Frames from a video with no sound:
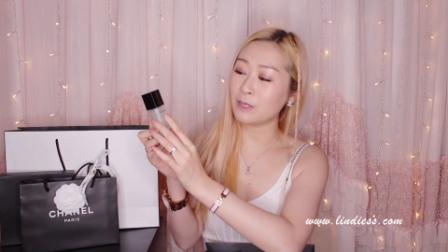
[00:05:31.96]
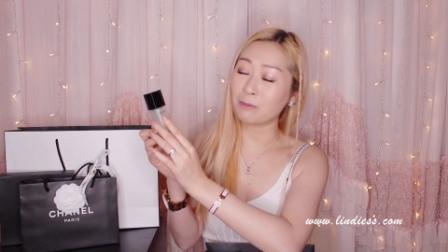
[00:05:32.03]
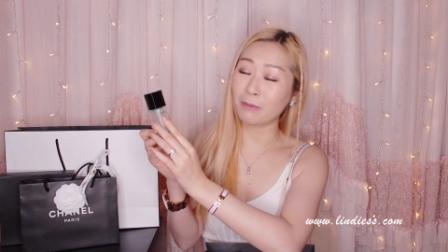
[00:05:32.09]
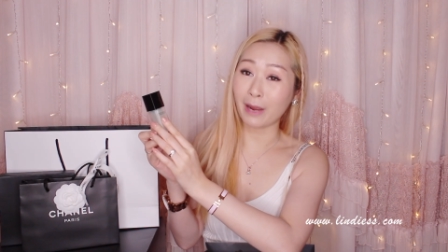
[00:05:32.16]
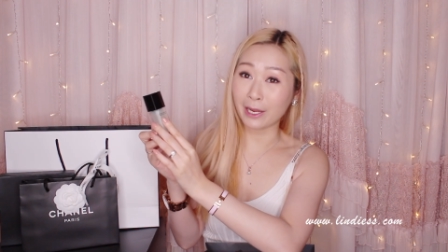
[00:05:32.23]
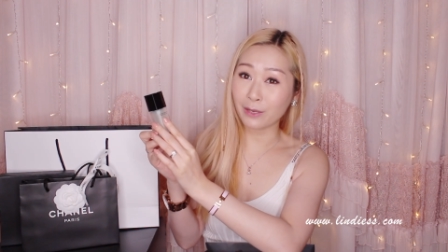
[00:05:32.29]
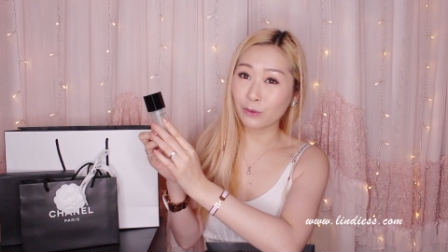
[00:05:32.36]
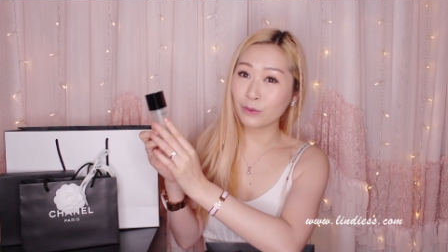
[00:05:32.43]
the
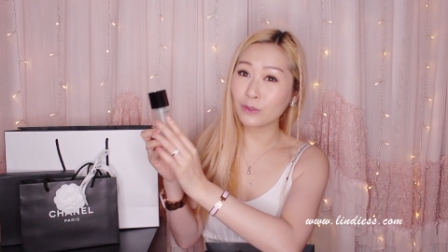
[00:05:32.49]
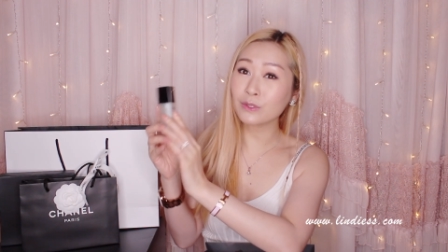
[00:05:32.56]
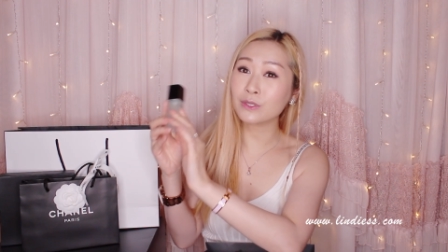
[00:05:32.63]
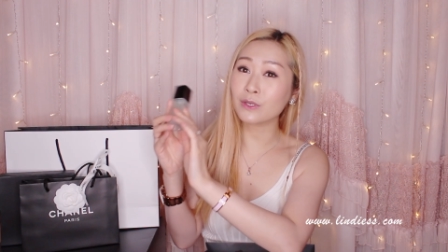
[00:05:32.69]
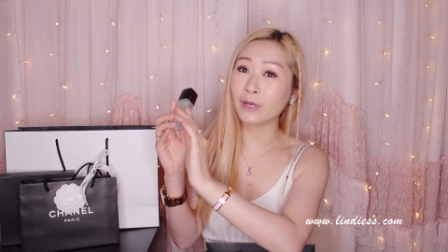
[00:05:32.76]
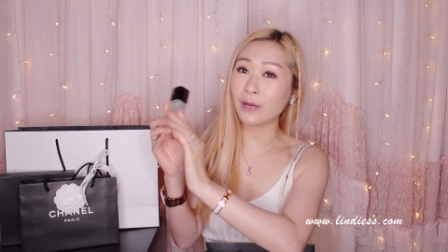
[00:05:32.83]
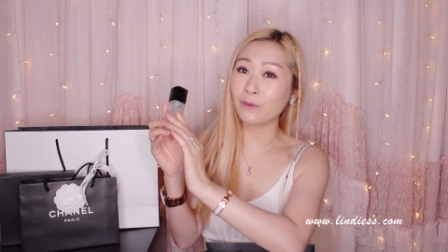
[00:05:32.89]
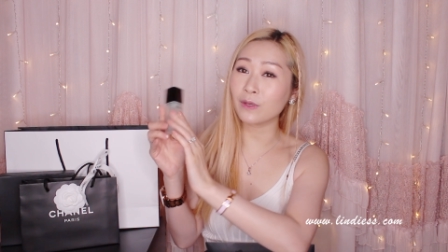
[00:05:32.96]
micro.
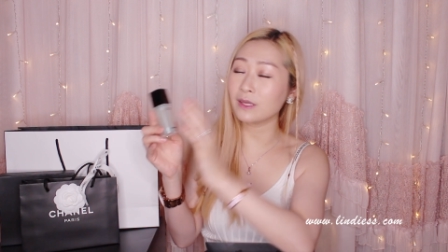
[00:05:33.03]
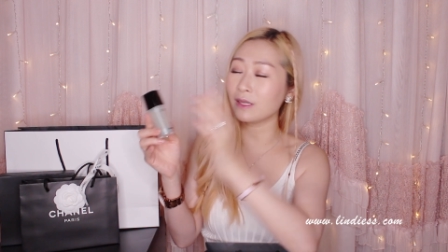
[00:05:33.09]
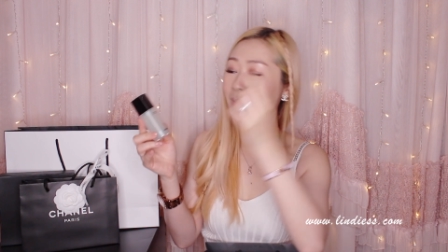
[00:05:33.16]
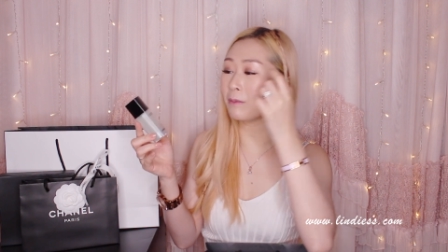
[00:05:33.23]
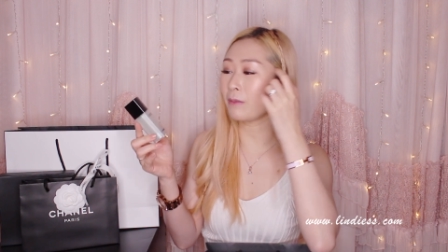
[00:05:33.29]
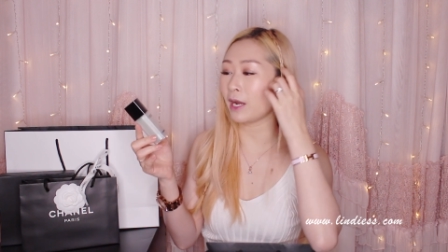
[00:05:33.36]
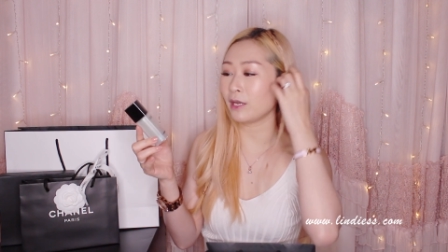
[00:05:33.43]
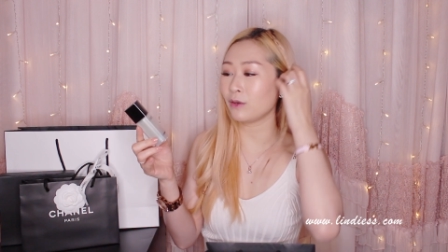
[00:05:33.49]
So
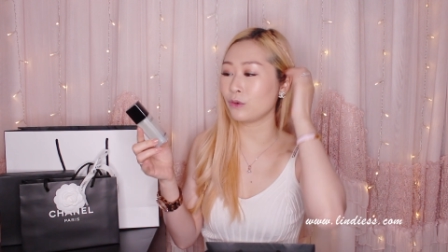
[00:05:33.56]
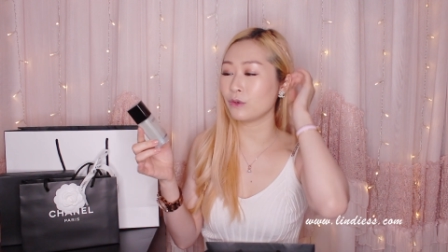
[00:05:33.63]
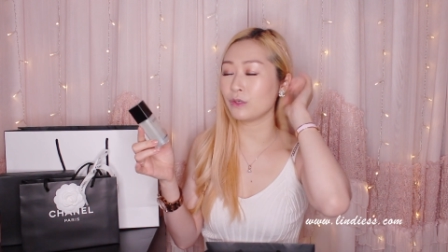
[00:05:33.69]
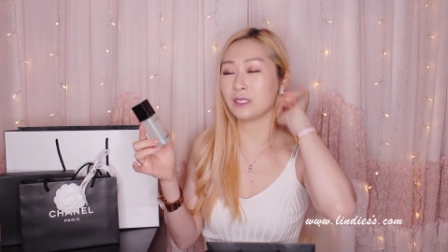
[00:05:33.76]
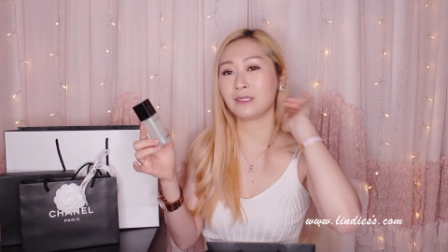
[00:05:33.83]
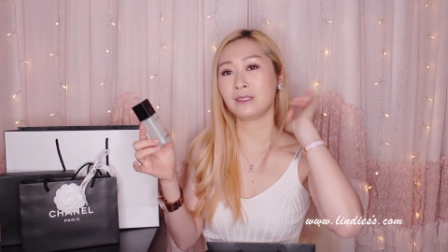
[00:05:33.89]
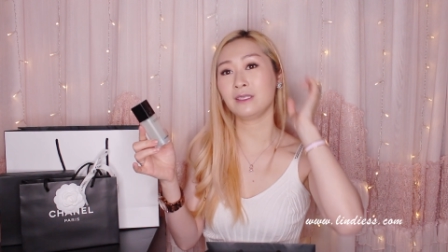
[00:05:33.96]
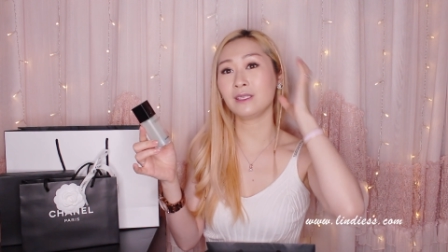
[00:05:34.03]
everything micro
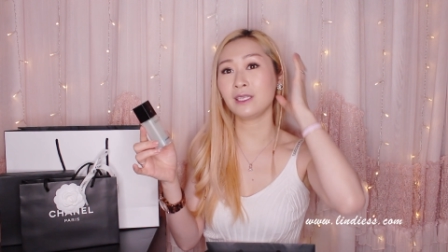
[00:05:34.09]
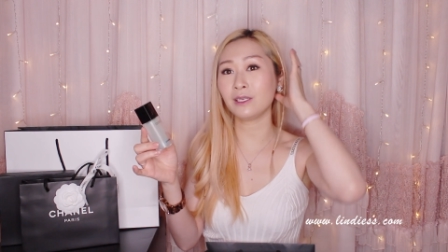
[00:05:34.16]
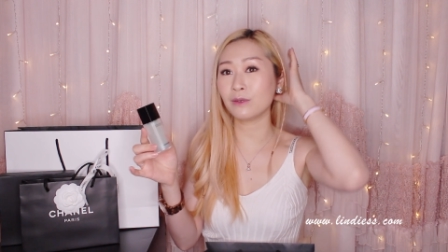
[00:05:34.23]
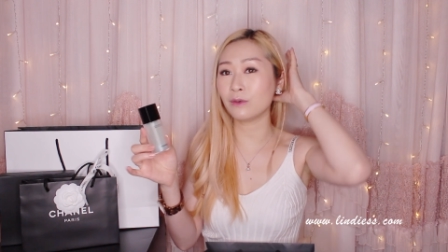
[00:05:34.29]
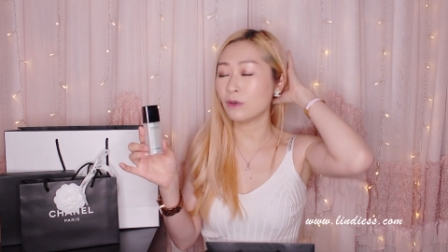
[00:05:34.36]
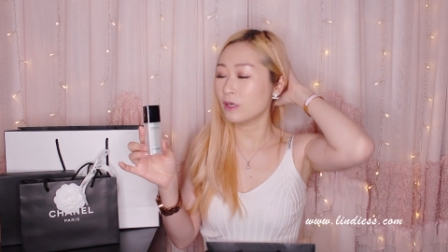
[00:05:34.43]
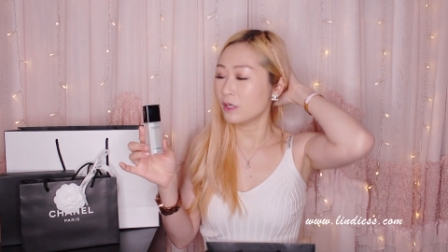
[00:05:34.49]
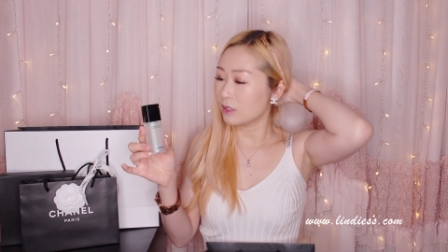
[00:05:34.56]
is the
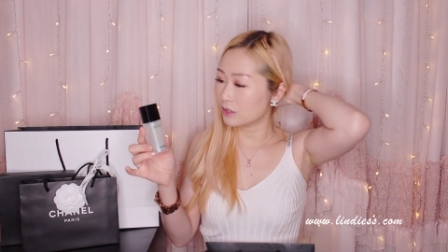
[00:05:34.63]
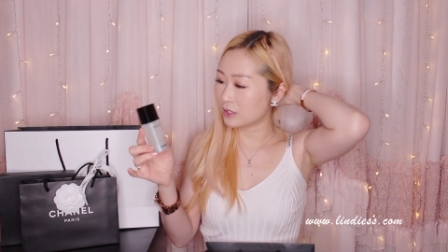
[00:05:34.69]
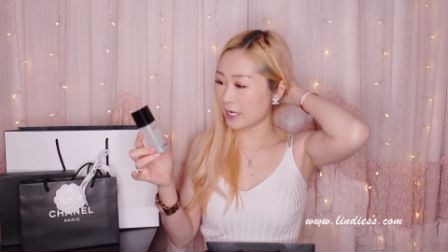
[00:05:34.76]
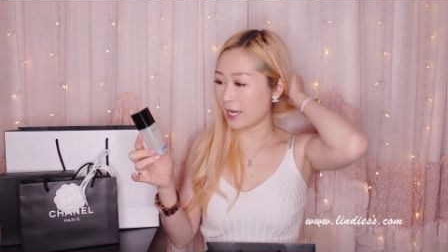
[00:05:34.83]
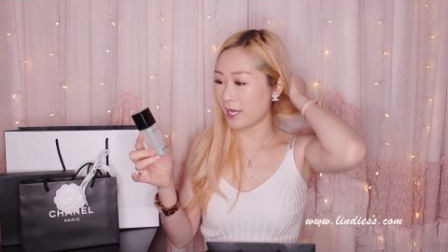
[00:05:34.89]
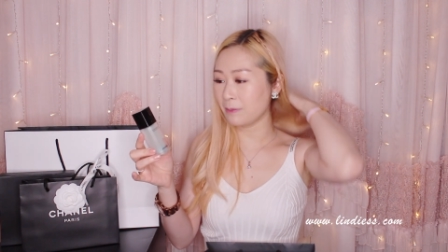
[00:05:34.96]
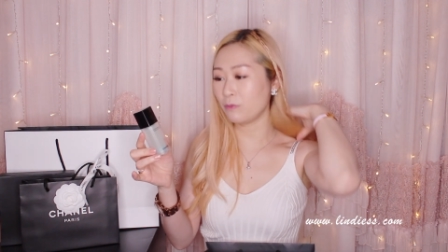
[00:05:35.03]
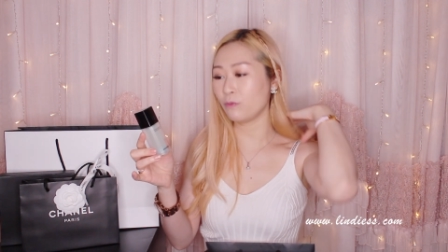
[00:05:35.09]
new
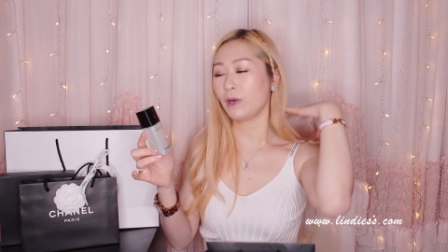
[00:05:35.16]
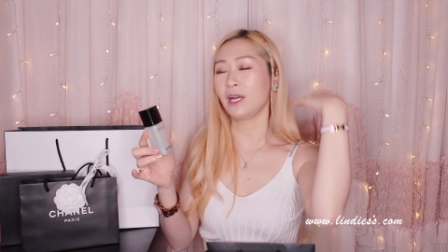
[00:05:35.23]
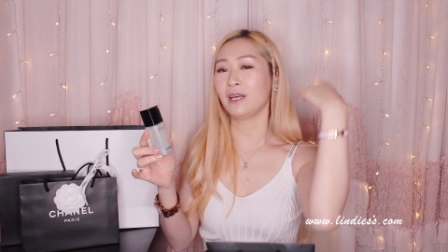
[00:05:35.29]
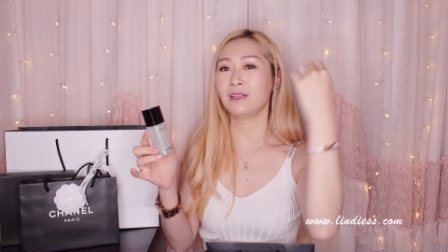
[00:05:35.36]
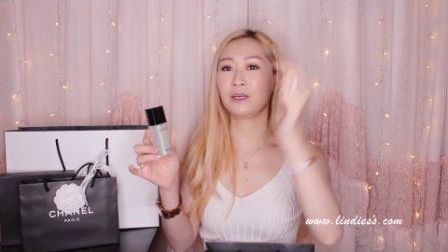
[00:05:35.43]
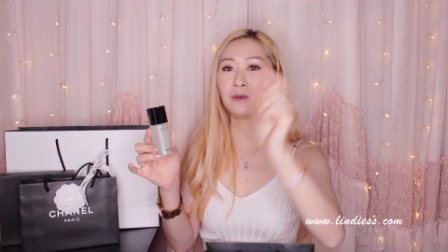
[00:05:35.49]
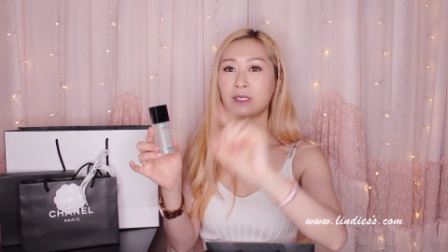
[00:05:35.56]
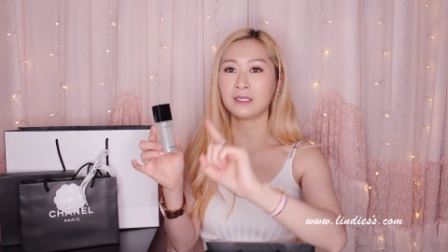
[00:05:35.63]
type
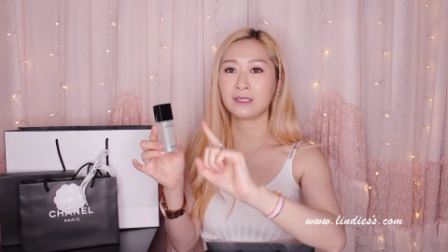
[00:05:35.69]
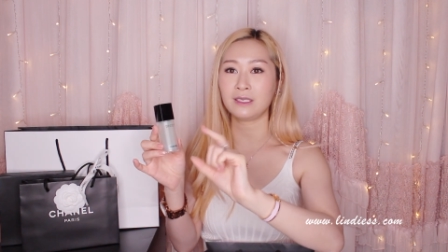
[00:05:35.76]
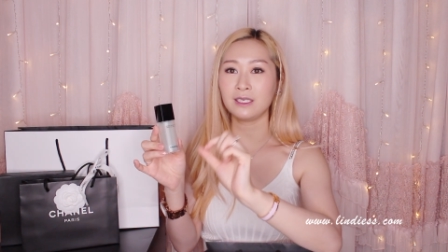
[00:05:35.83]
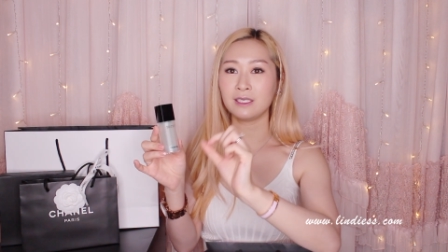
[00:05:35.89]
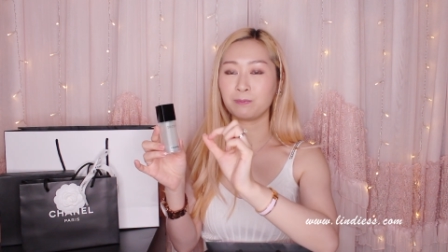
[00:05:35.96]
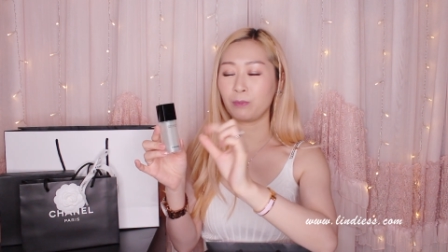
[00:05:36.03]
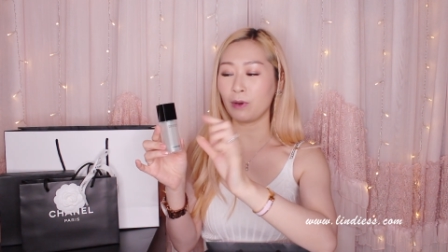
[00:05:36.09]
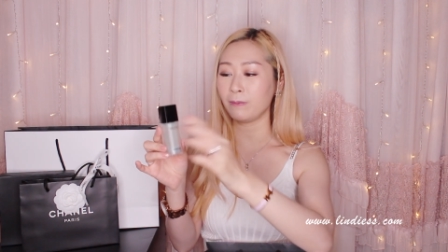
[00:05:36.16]
where there is
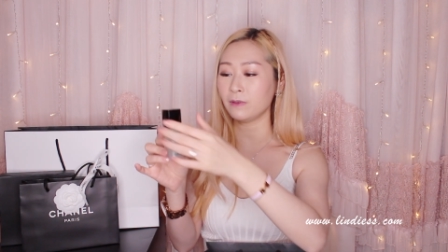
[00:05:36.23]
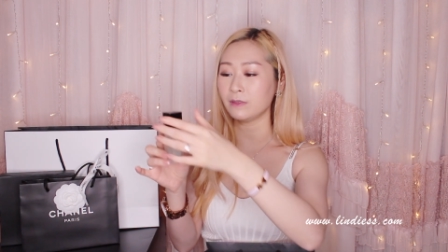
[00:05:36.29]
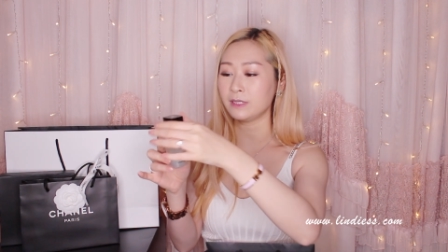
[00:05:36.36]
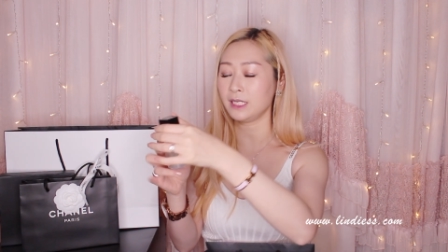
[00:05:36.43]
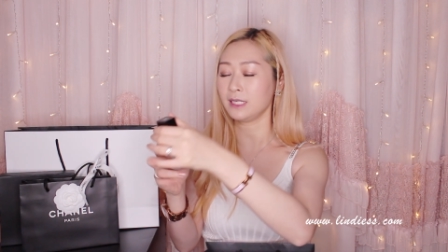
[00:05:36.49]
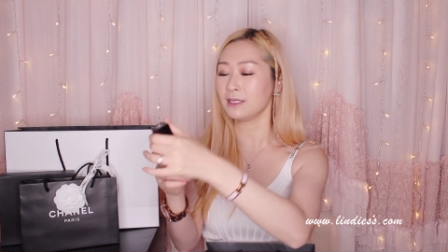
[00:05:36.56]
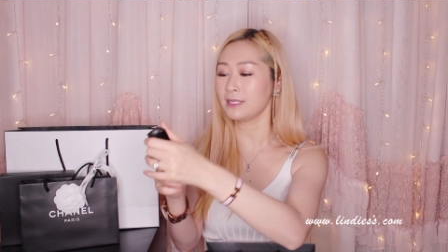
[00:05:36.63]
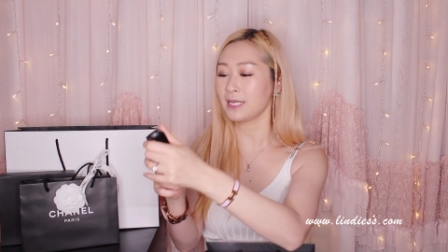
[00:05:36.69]
these
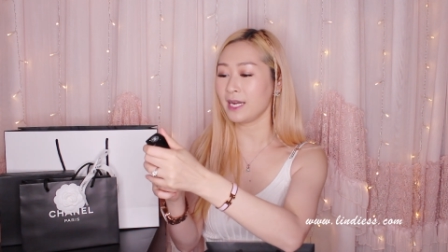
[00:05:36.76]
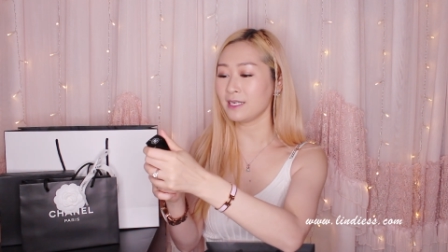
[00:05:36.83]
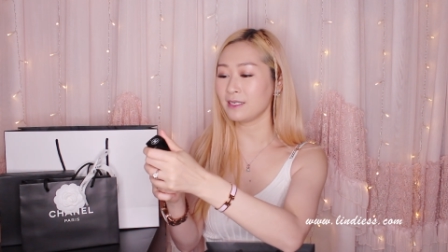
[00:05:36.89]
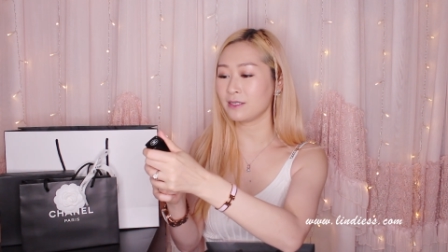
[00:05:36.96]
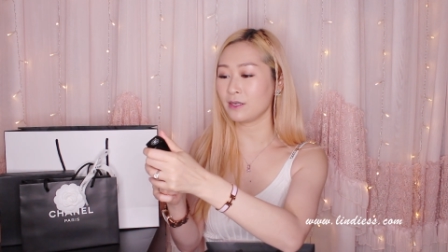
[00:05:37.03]
bubbles inside.